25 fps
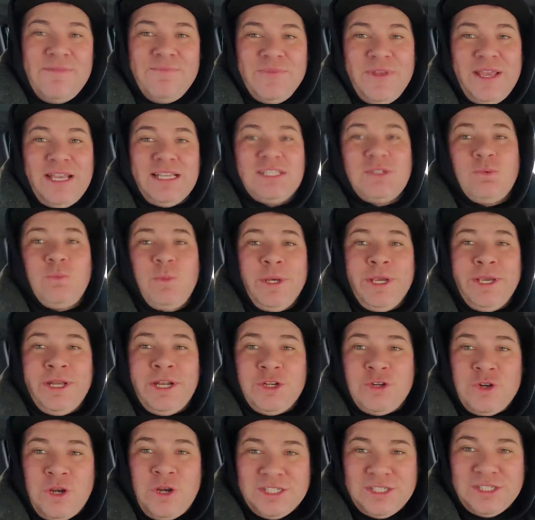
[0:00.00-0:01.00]
Yes, we're gonna
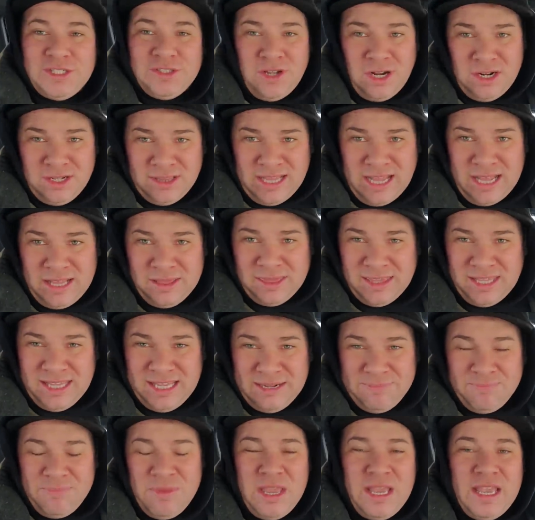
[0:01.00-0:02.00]
try to start that
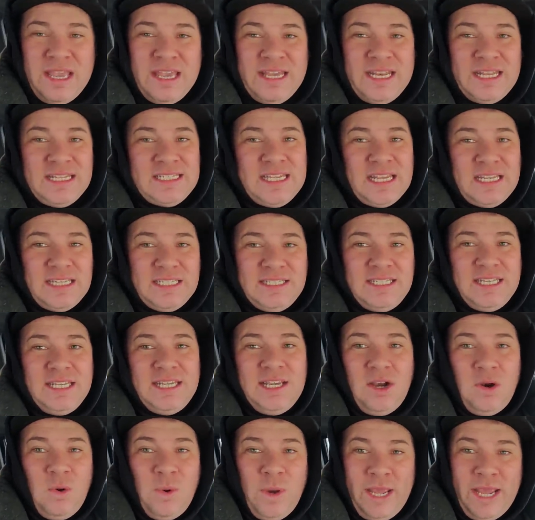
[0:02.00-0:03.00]
thing. It is a D
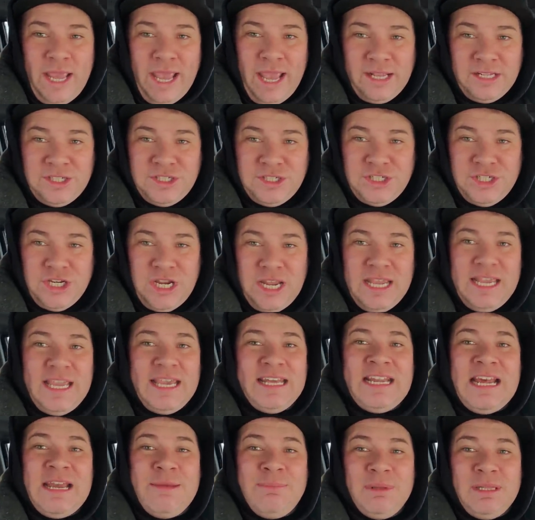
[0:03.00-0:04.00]
O A X J,
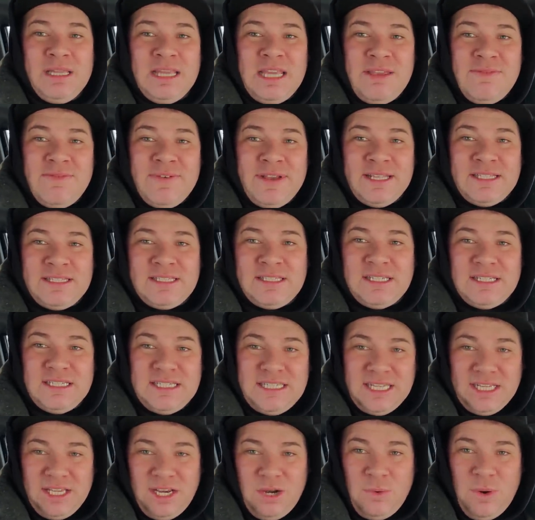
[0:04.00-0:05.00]
and I believe it's
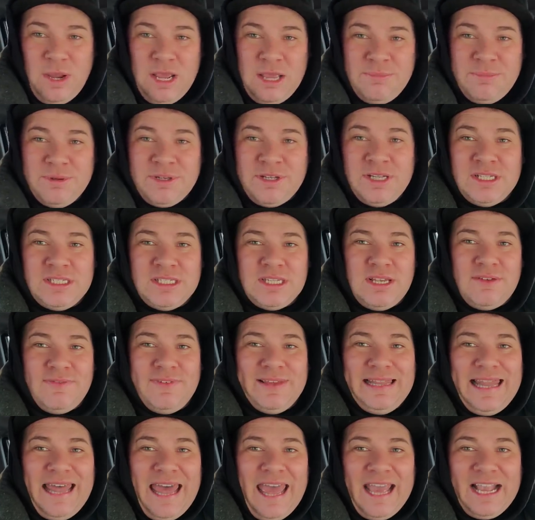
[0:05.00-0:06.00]
D O A because of a
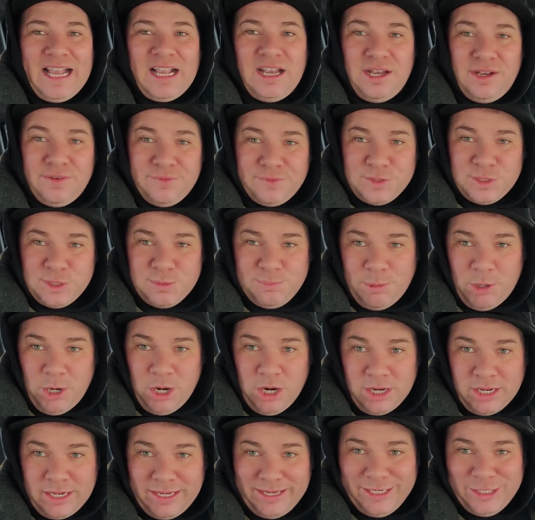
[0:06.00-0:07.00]
lack of
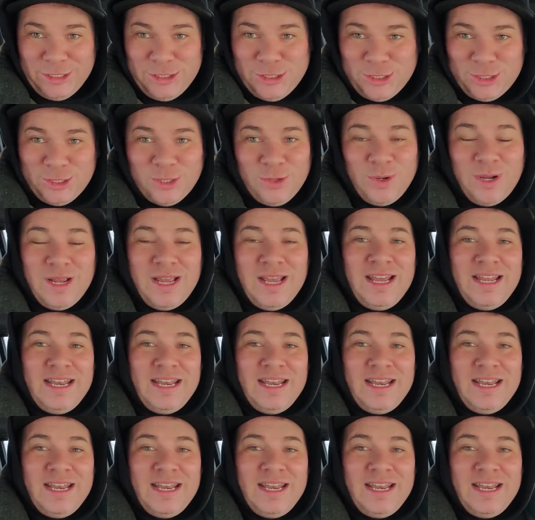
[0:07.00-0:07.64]
spark issue.